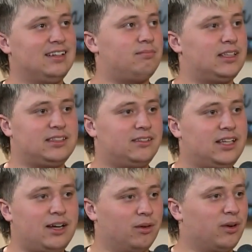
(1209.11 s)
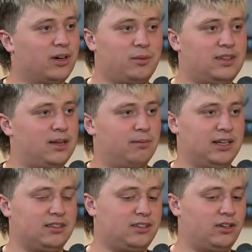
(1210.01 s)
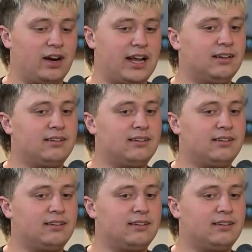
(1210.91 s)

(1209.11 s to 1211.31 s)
And so, yeah, we're working with them and it's great.